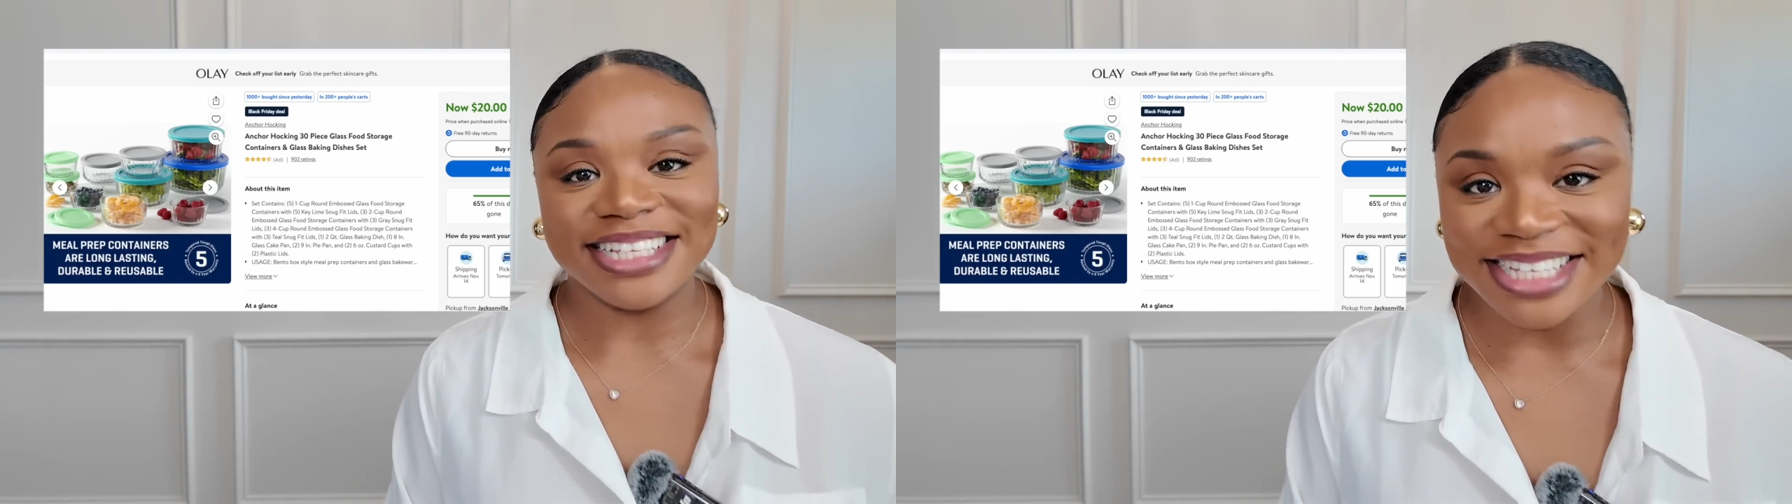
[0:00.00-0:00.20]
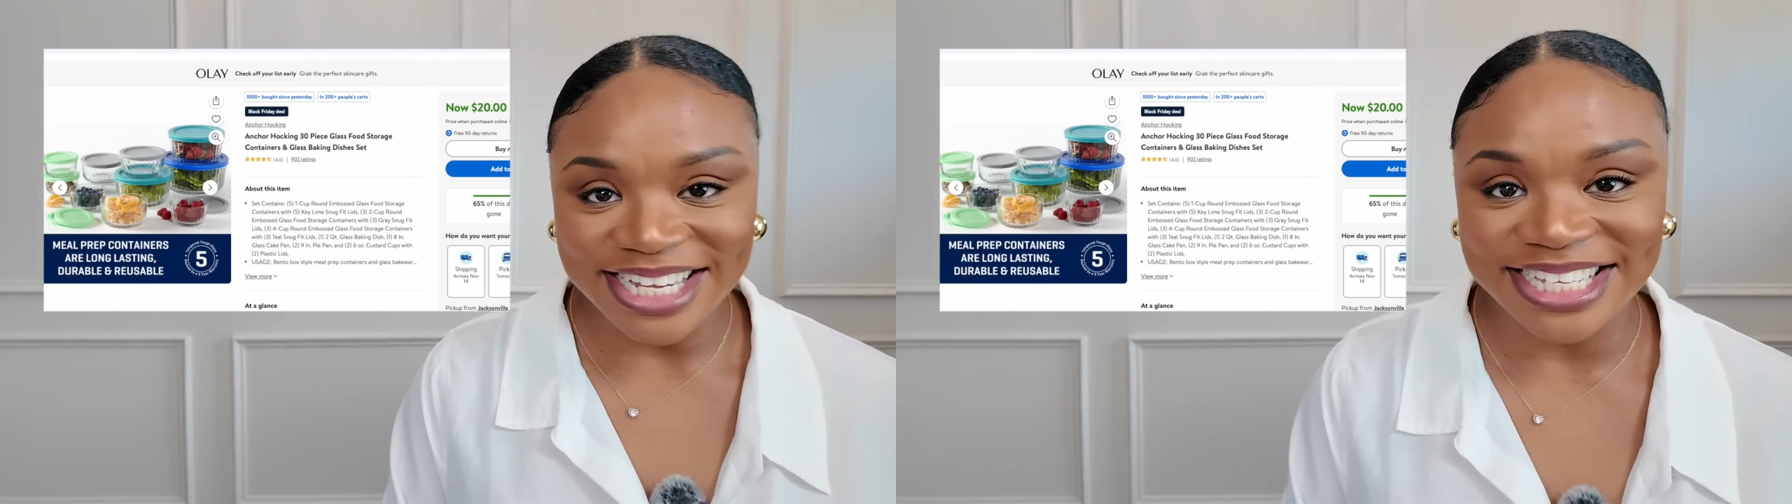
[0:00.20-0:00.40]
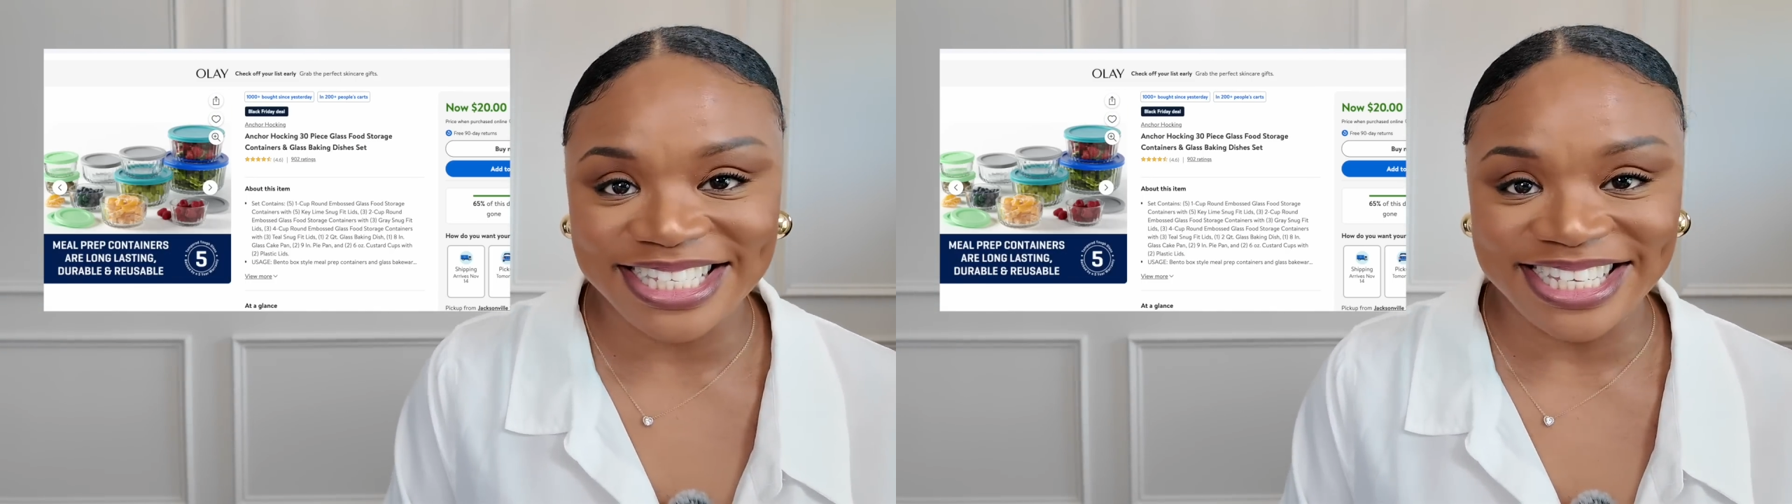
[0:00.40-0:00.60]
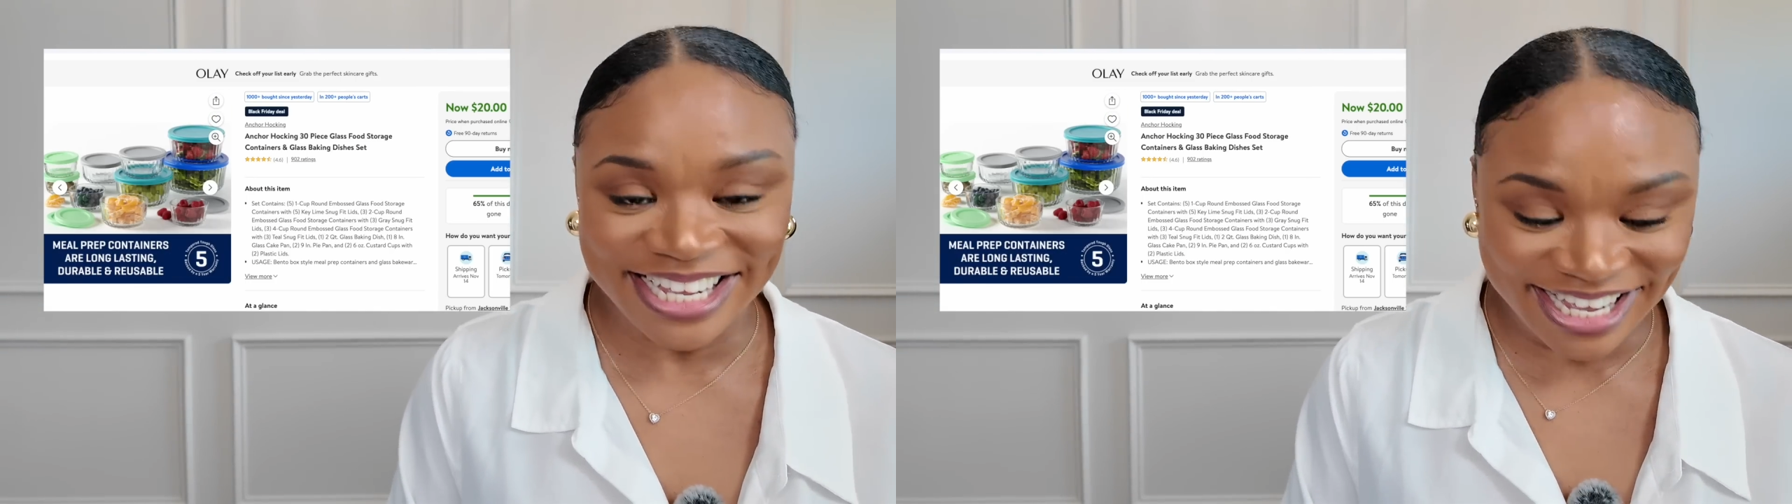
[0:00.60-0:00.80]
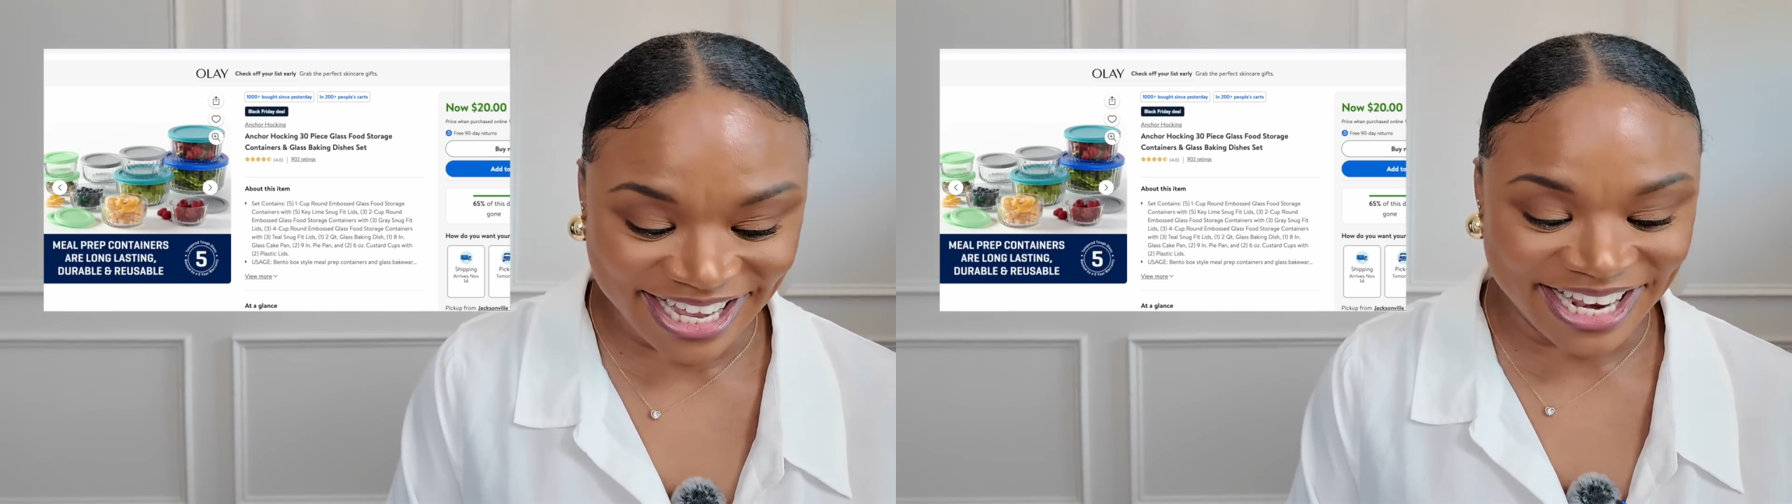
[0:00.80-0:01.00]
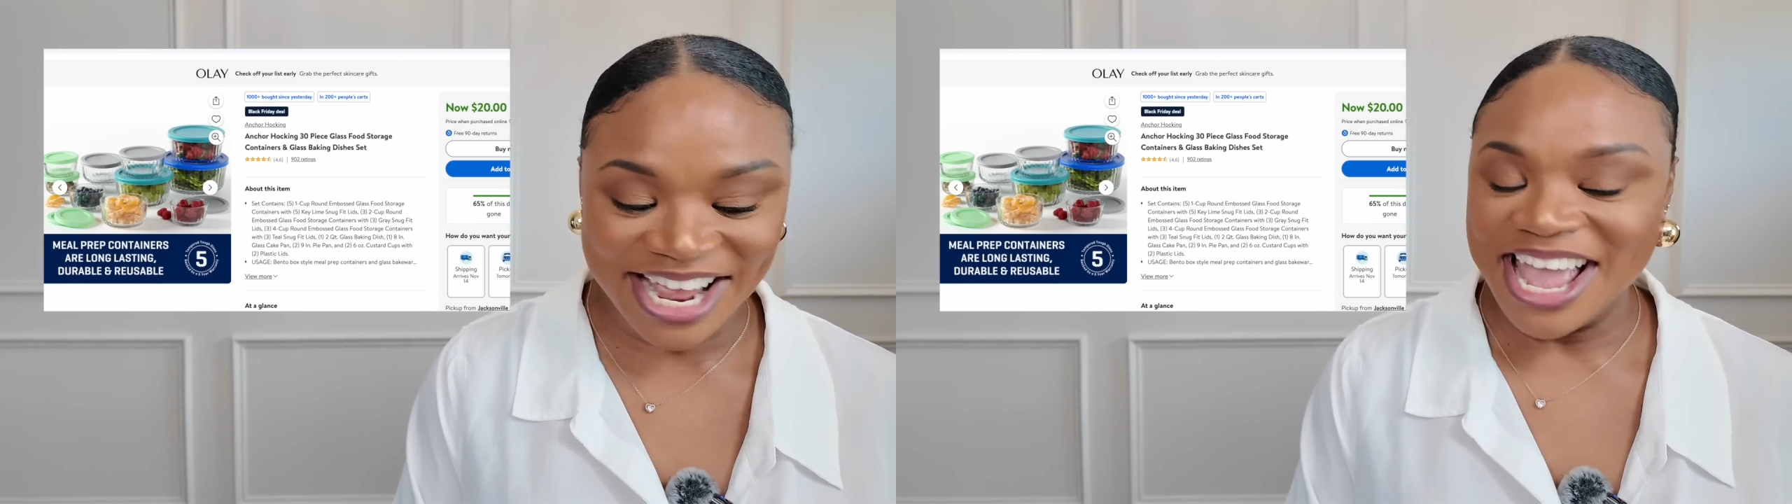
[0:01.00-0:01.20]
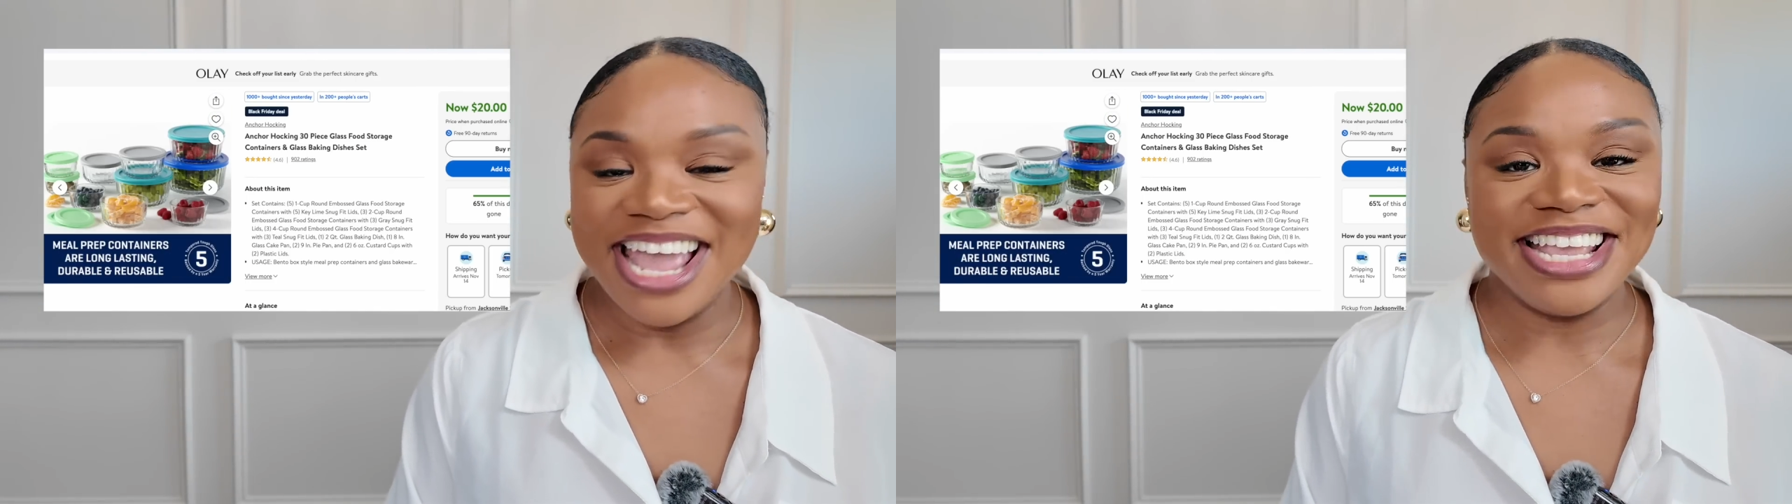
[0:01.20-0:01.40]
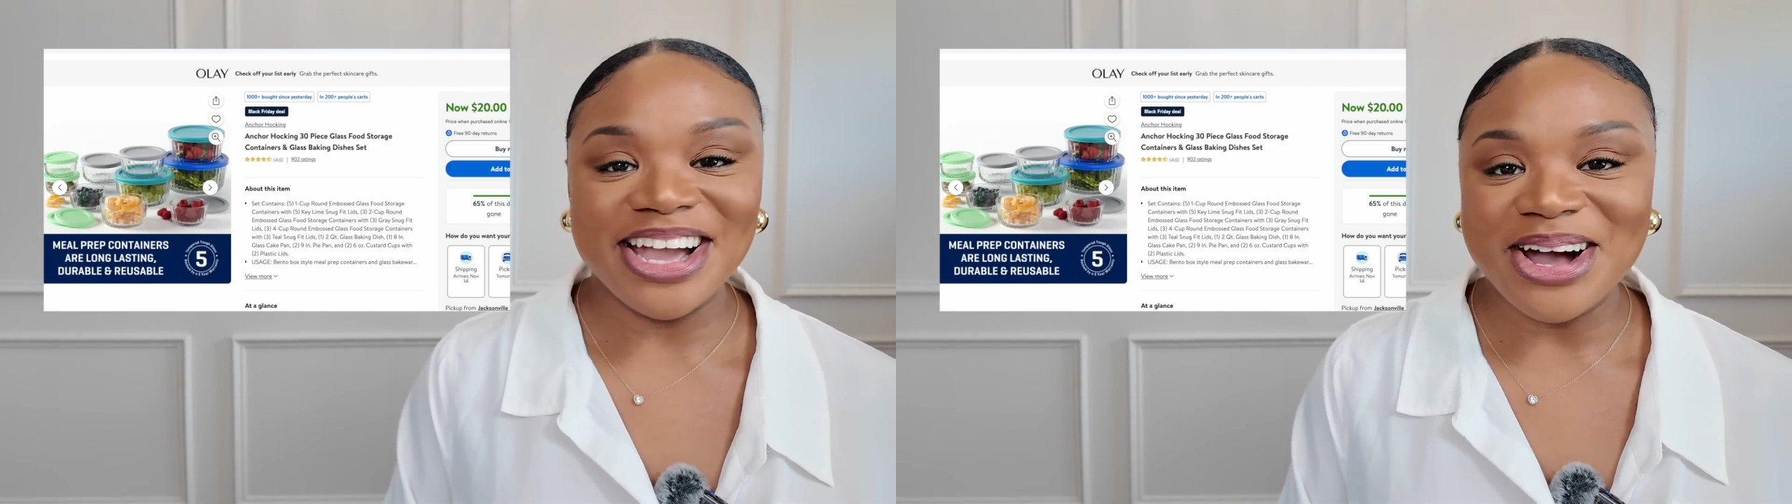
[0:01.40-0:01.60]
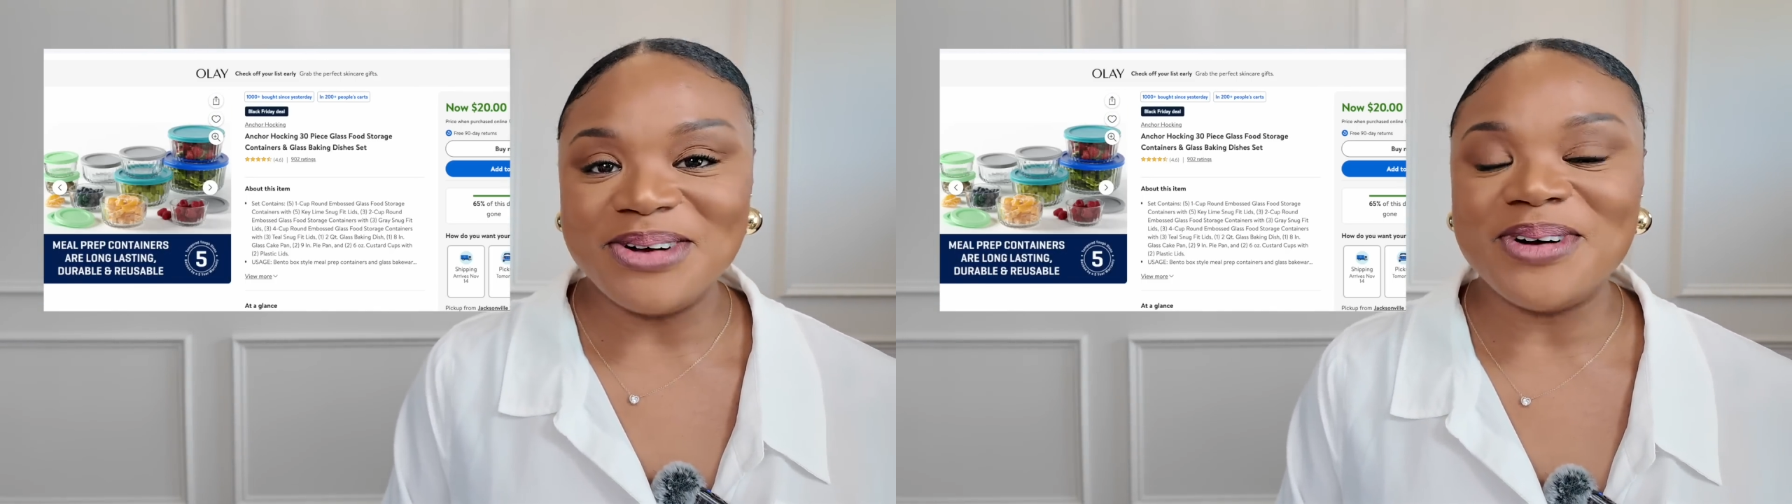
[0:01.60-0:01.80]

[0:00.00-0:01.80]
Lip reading: Listen, y'all,